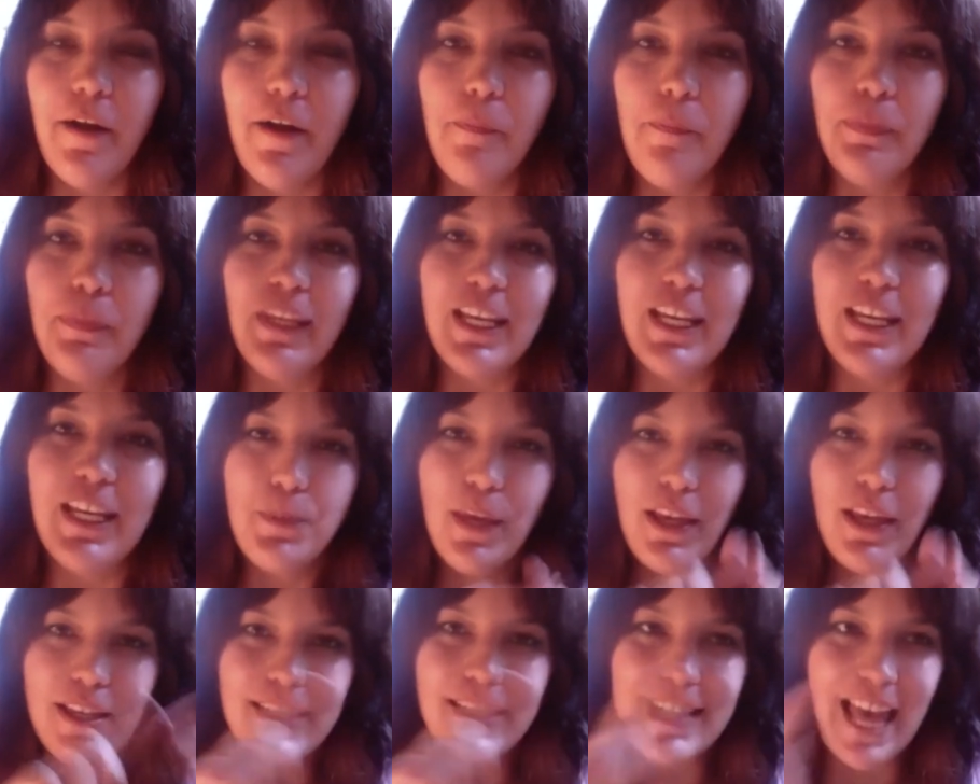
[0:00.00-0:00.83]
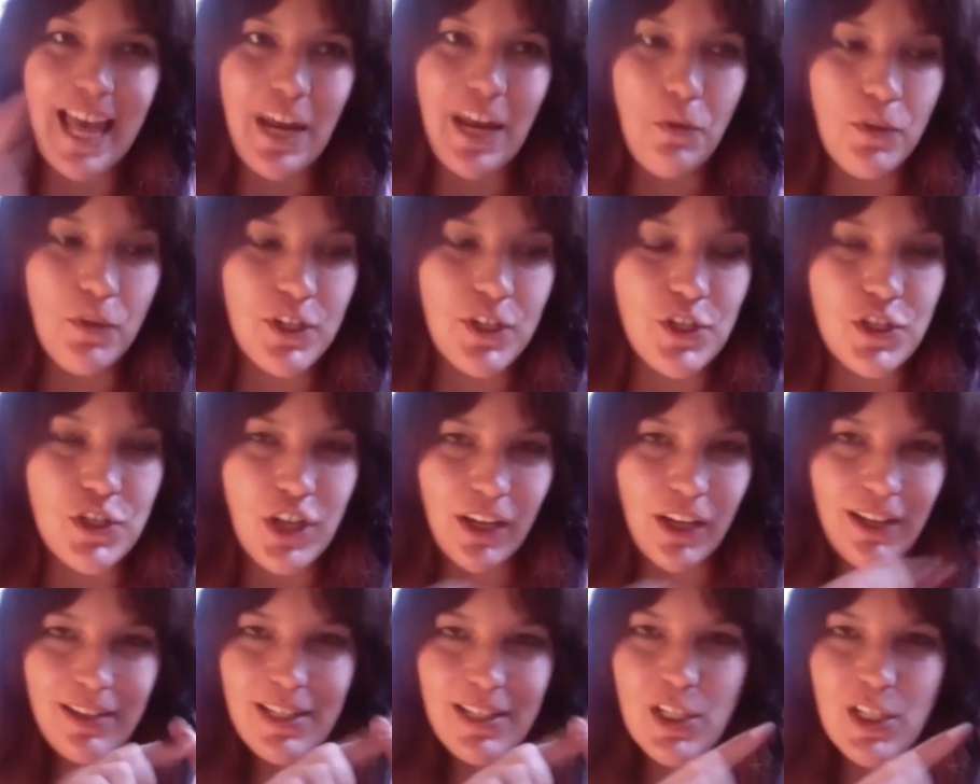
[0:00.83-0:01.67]
is because then we're
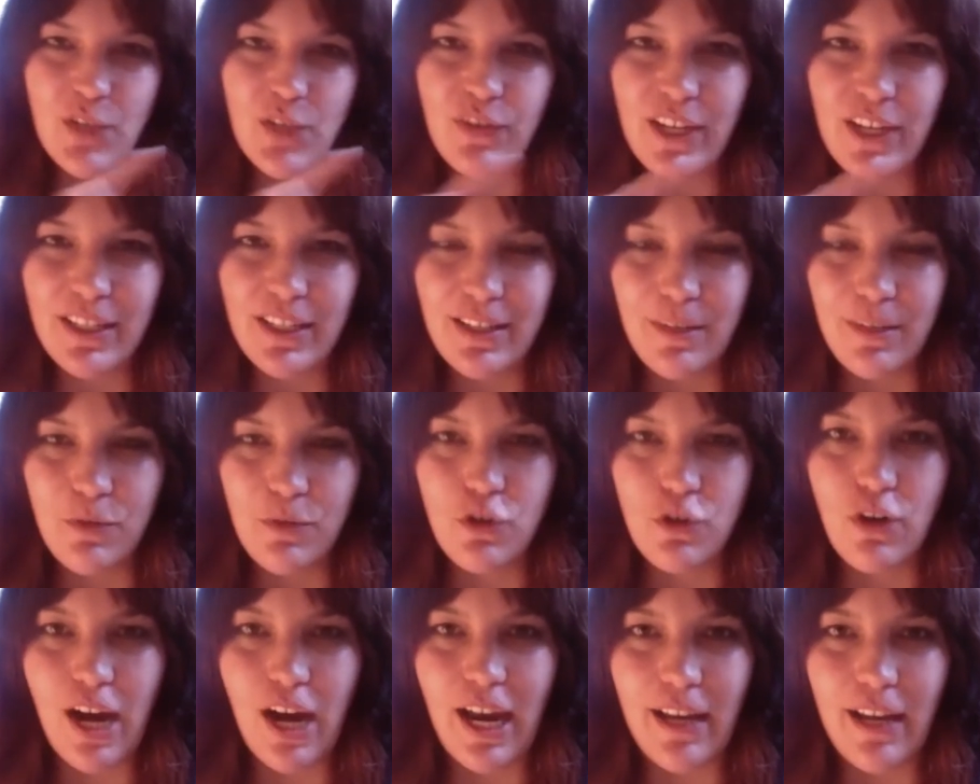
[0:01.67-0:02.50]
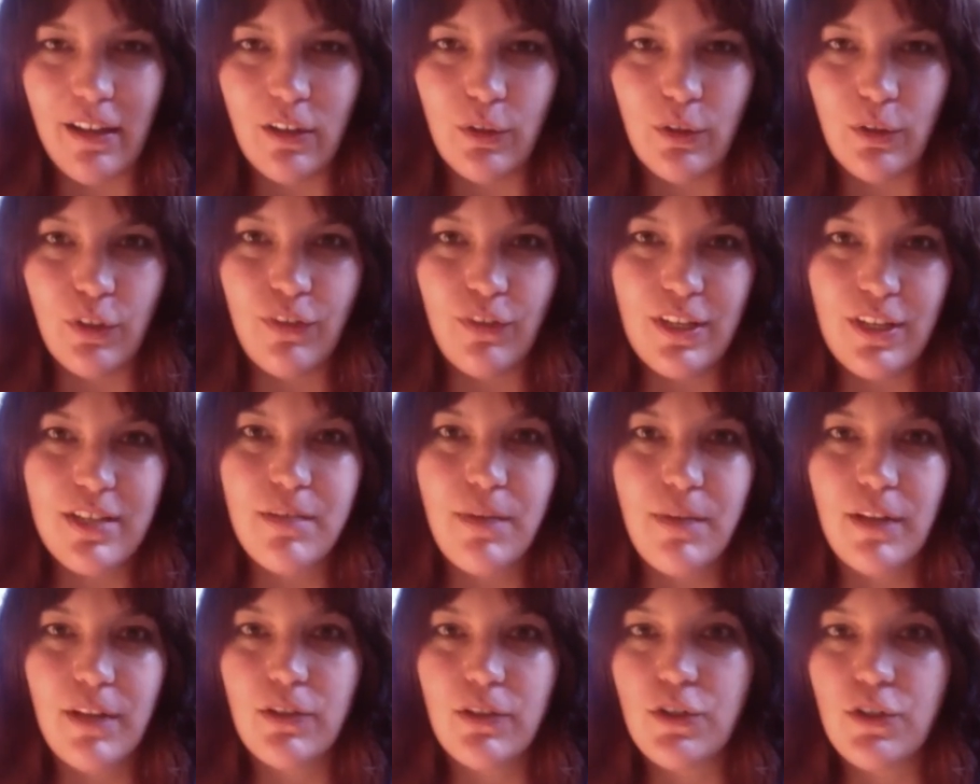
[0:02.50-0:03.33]
stuck in this victim triangle, the victim
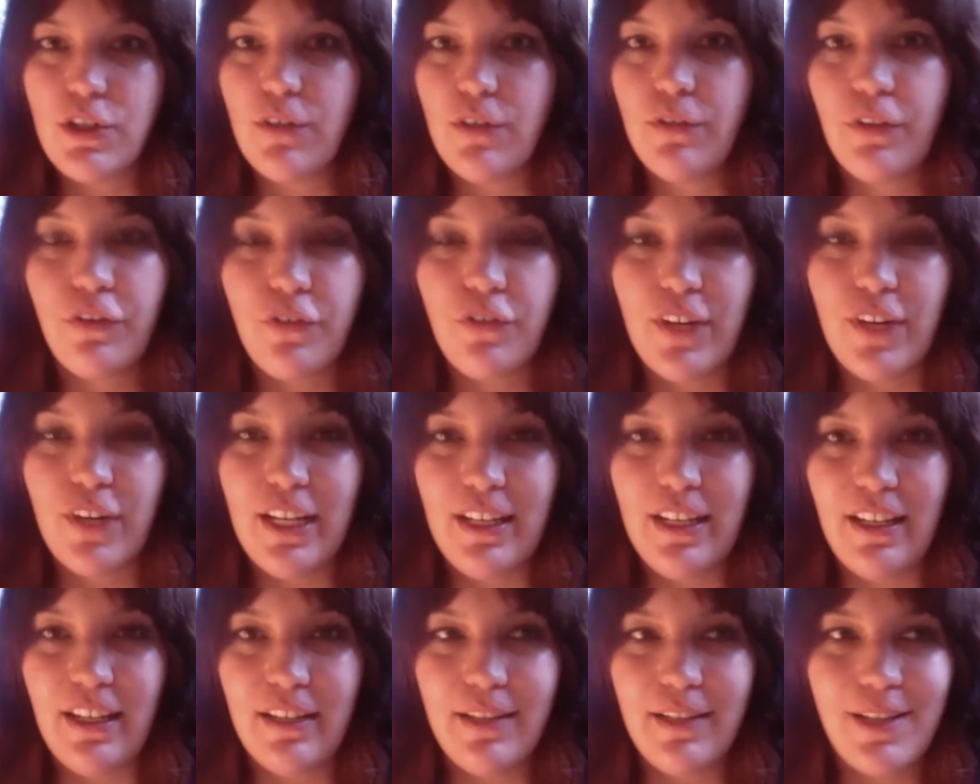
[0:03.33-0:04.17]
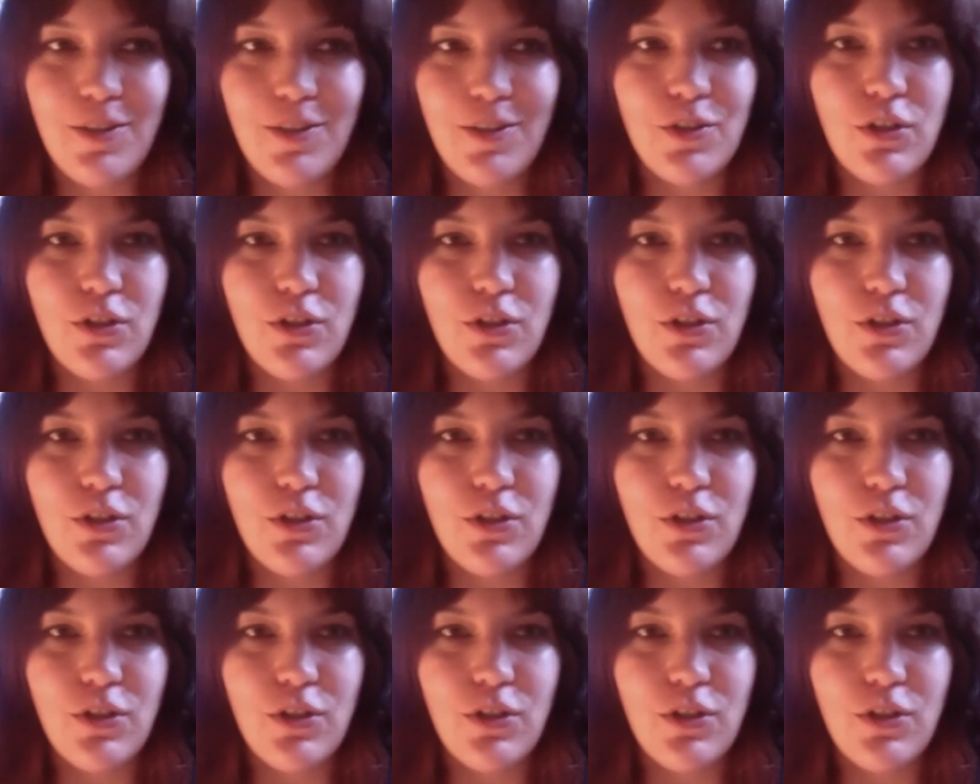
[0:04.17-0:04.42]
energy of the 3D. That's the